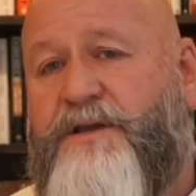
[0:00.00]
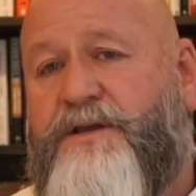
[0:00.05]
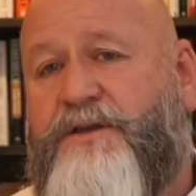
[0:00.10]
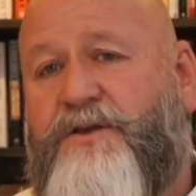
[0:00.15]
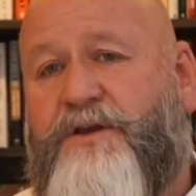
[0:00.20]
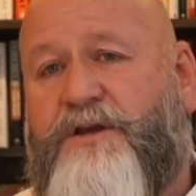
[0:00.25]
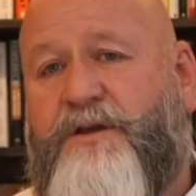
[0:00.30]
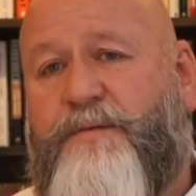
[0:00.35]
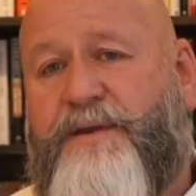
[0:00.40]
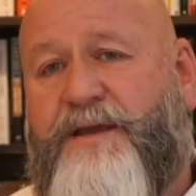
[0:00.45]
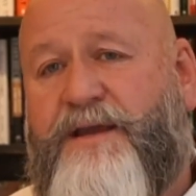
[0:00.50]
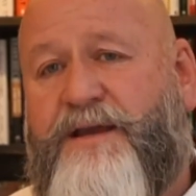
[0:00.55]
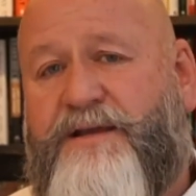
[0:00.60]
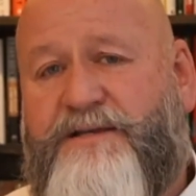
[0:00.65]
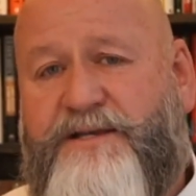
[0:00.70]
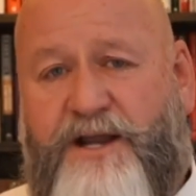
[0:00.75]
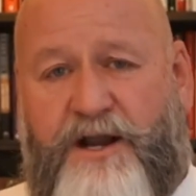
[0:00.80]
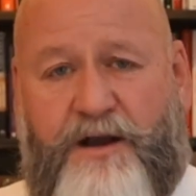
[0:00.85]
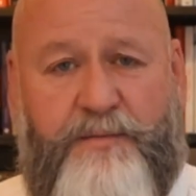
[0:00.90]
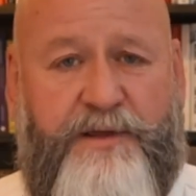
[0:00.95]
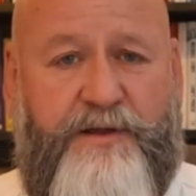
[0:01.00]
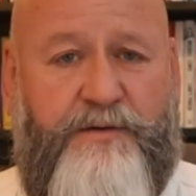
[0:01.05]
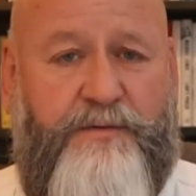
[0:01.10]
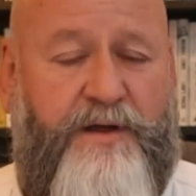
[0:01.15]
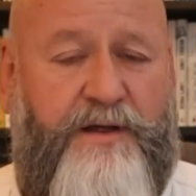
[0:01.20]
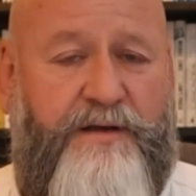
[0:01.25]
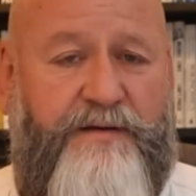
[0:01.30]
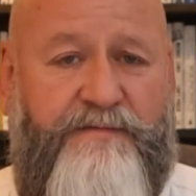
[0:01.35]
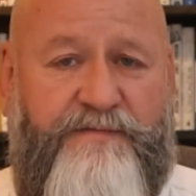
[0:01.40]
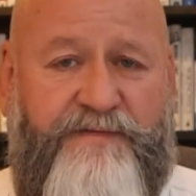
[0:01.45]
You can be a terribly
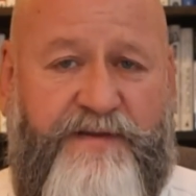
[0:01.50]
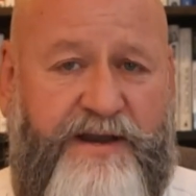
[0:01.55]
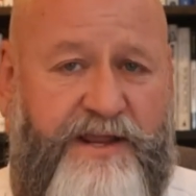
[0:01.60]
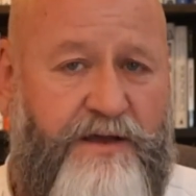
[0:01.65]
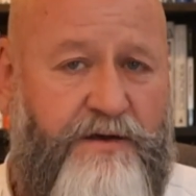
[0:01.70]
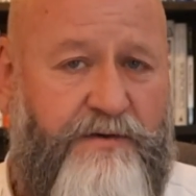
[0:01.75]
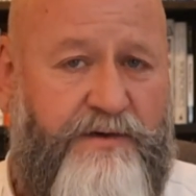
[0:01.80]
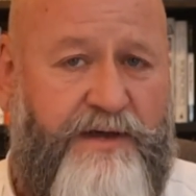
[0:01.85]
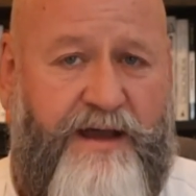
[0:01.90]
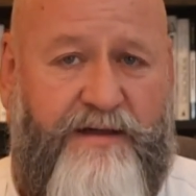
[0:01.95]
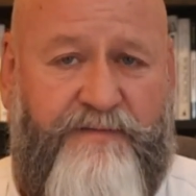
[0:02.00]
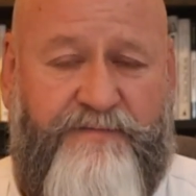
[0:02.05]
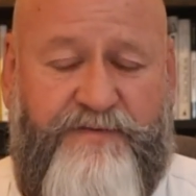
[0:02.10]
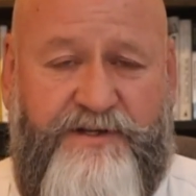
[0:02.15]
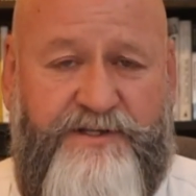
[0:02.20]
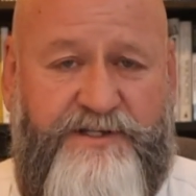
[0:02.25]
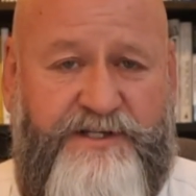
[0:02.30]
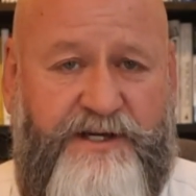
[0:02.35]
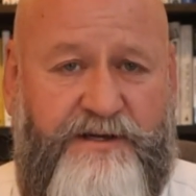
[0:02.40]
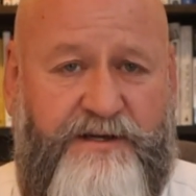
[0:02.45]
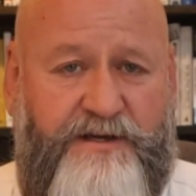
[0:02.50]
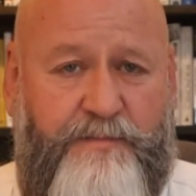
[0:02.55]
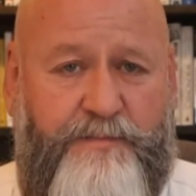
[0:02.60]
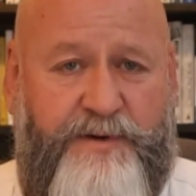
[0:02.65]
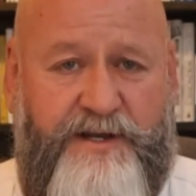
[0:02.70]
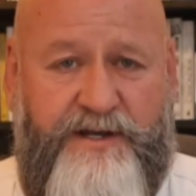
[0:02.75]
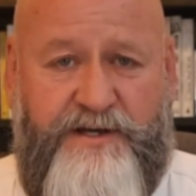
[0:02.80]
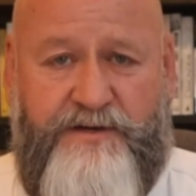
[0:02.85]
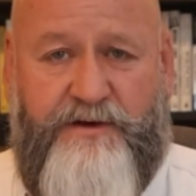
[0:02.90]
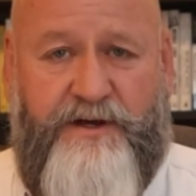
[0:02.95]
run video conferencing
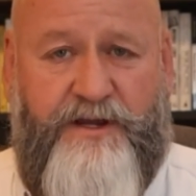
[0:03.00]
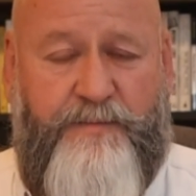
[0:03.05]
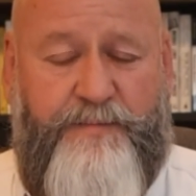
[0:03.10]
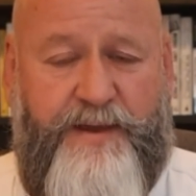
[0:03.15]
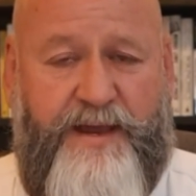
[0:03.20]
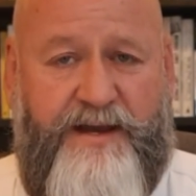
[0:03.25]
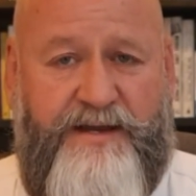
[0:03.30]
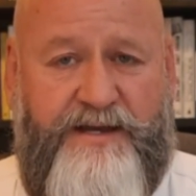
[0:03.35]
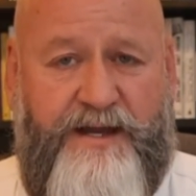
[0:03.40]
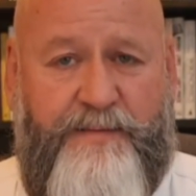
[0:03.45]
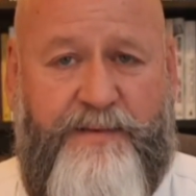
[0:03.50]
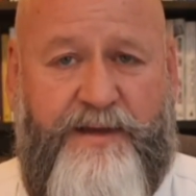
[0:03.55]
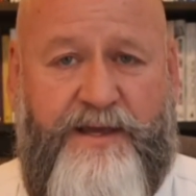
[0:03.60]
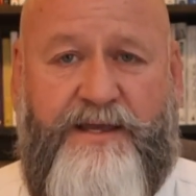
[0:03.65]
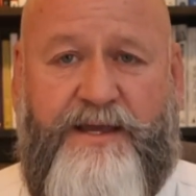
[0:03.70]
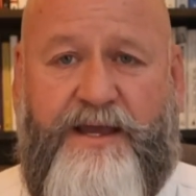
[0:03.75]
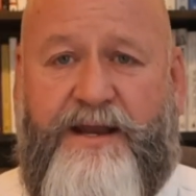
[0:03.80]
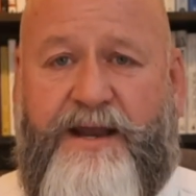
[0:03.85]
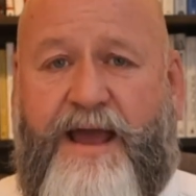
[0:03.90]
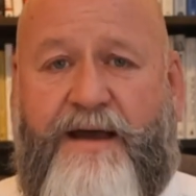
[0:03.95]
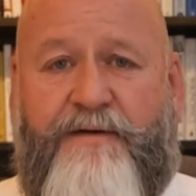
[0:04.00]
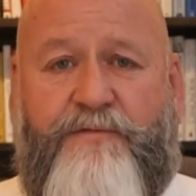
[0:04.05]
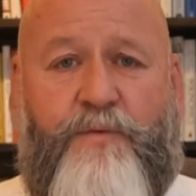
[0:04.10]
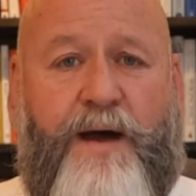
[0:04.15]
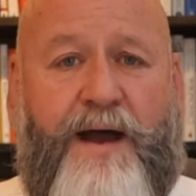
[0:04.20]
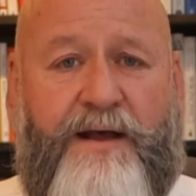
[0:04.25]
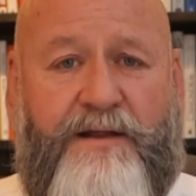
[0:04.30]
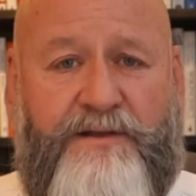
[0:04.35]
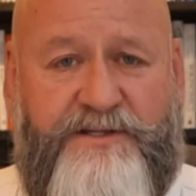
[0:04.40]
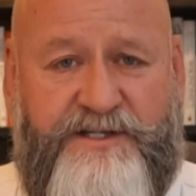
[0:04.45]
company during the pandemic and have
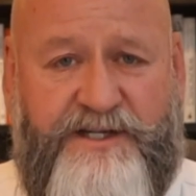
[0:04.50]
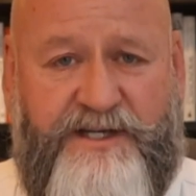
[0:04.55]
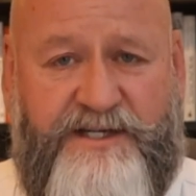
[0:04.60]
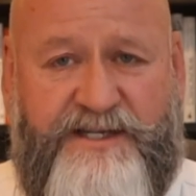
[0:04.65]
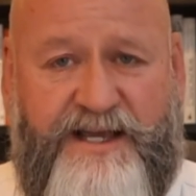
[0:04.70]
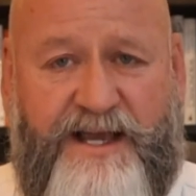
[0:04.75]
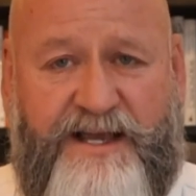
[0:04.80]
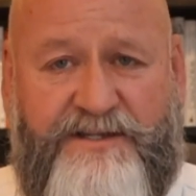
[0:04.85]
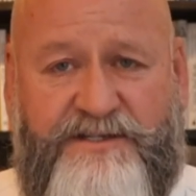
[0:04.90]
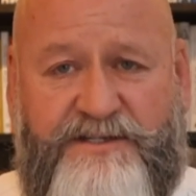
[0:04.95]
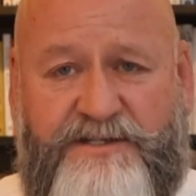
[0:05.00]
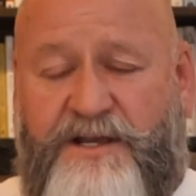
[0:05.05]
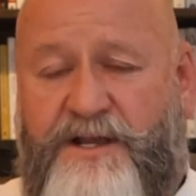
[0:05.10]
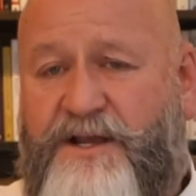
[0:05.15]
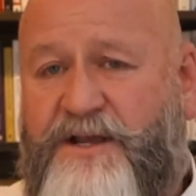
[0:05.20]
wild success.